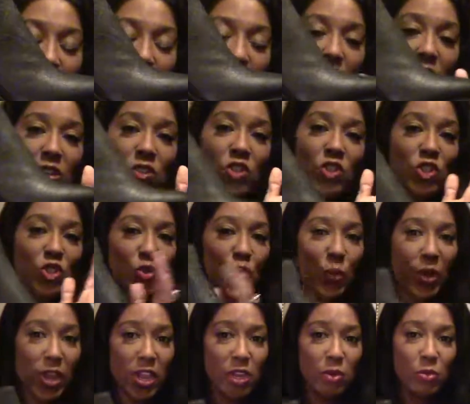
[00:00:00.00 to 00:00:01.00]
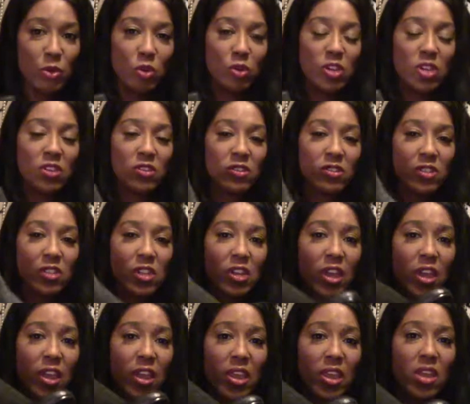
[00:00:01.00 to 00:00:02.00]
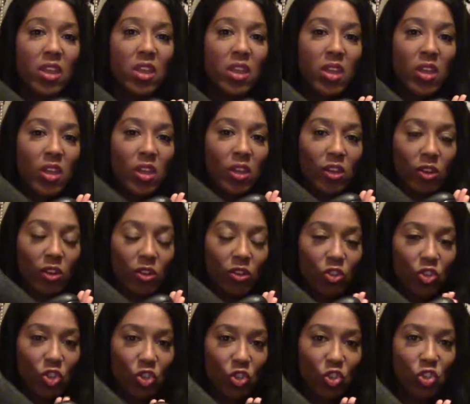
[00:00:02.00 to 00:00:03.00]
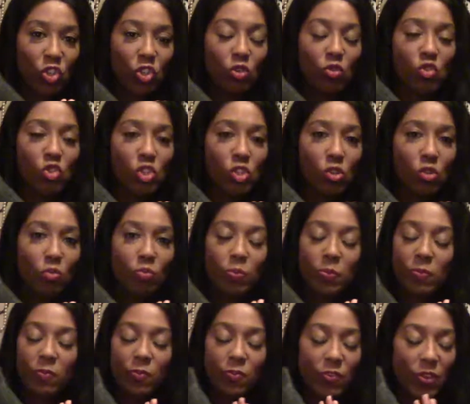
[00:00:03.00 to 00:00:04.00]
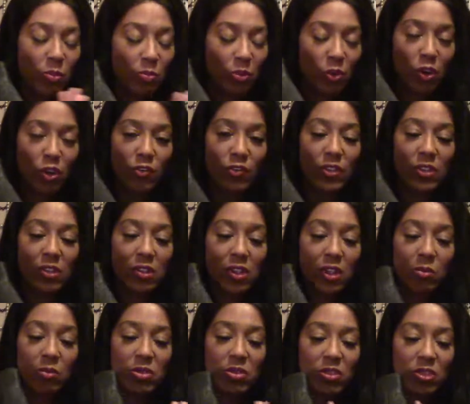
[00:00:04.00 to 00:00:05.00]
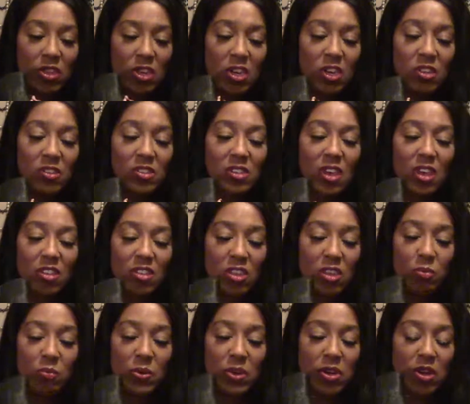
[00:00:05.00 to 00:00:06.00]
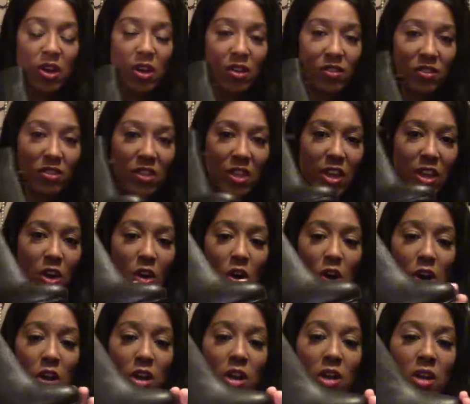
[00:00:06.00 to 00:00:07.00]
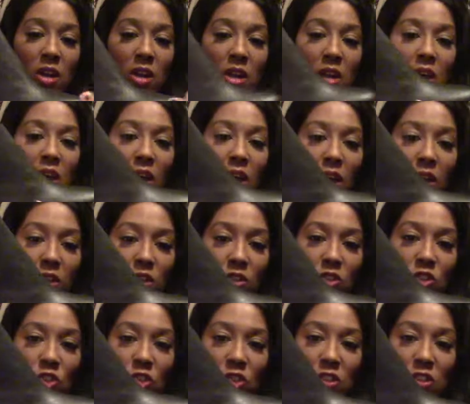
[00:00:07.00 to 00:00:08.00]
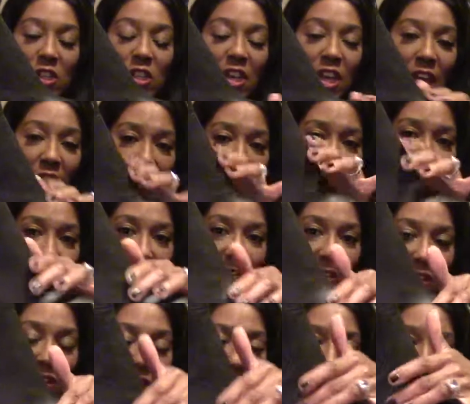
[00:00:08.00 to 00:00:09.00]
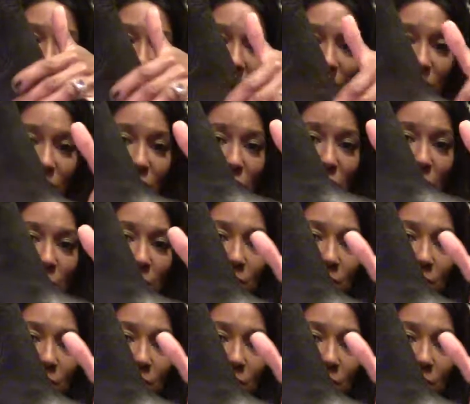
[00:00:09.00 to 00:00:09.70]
the suede booties that I just showed you fit perfectly, but these, I think because they are just the calf leather,